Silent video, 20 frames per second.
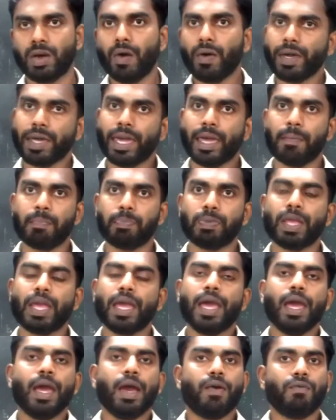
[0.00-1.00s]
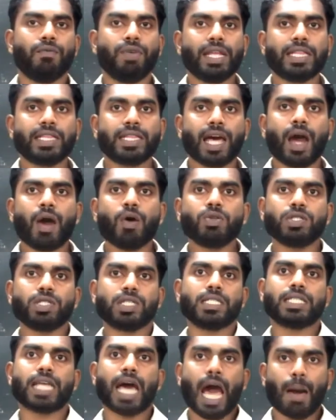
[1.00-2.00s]
Okay, without
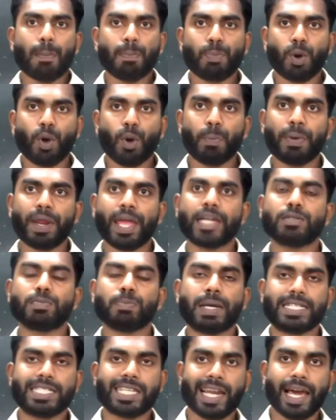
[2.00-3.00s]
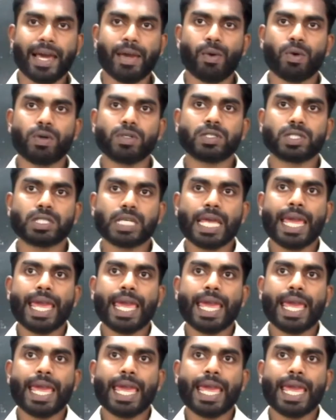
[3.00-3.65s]
the appropriate metal ions,